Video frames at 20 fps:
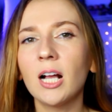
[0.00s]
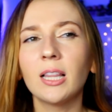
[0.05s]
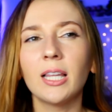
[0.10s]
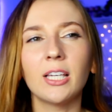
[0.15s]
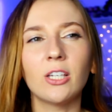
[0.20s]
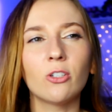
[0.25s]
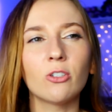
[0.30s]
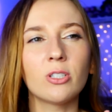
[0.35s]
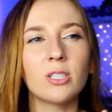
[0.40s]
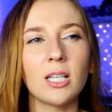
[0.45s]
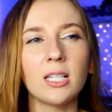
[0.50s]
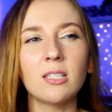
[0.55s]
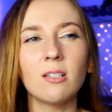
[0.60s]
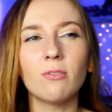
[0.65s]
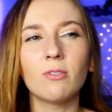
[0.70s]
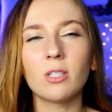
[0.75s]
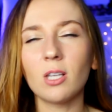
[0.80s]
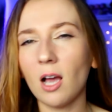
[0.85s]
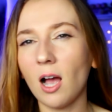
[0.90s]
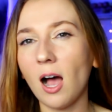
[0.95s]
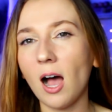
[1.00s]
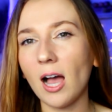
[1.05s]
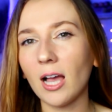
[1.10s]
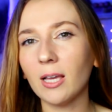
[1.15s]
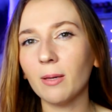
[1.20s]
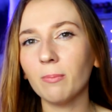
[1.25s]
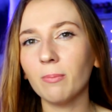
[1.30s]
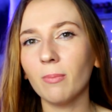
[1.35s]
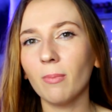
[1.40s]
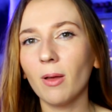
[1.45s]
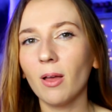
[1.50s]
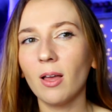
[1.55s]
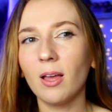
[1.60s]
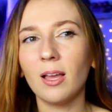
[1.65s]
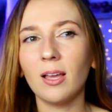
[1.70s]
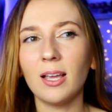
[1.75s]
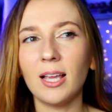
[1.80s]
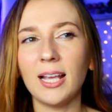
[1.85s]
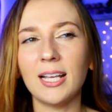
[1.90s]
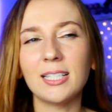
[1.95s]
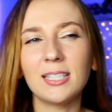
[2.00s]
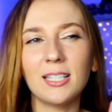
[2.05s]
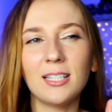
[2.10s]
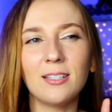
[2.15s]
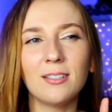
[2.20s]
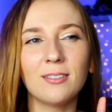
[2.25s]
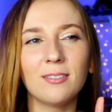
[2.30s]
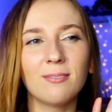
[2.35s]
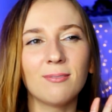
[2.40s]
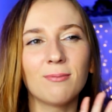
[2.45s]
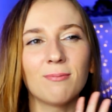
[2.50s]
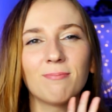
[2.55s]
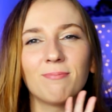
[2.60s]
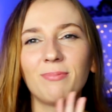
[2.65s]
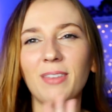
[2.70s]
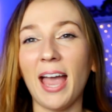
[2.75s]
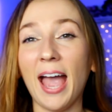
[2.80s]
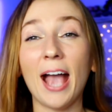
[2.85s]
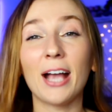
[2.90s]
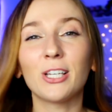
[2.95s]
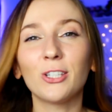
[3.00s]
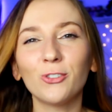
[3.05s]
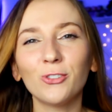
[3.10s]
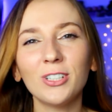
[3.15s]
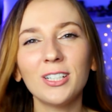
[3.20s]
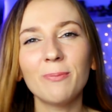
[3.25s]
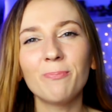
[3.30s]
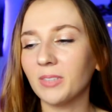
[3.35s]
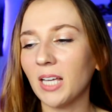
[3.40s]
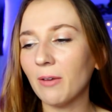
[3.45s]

like your sense of time isn't accurate?